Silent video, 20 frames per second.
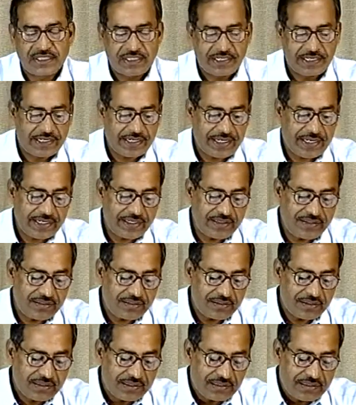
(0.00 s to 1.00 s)
And
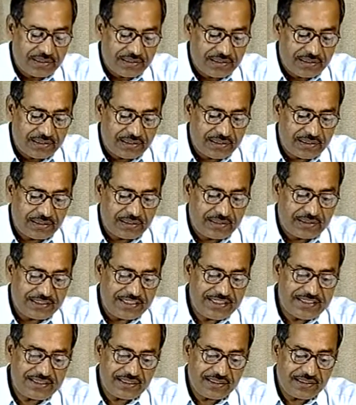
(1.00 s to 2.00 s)

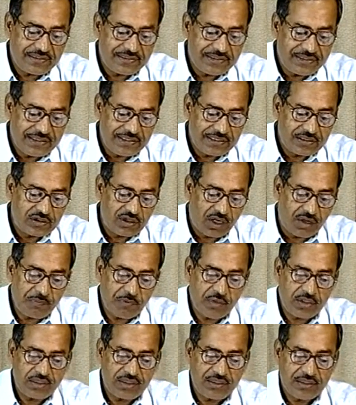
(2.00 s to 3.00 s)
these are the
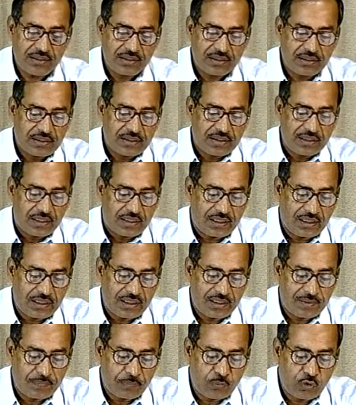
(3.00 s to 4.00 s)
common
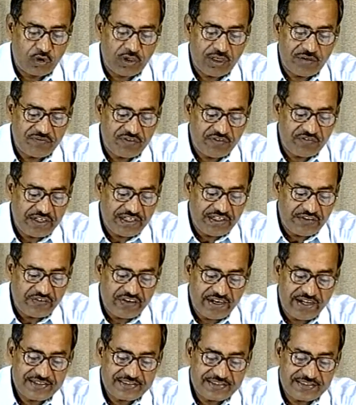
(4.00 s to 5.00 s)
program memory
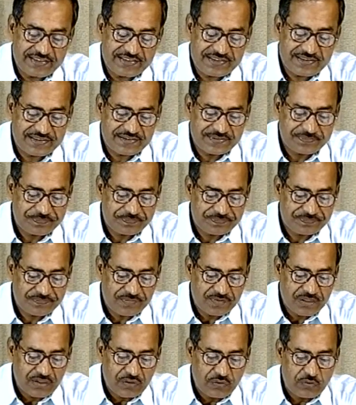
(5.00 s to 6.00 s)
devices
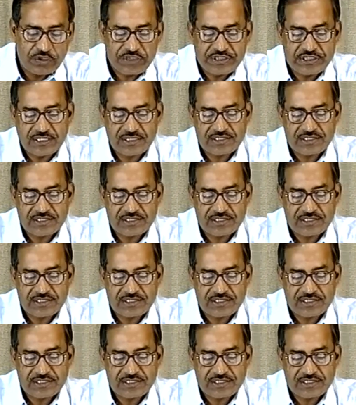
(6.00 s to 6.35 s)
which are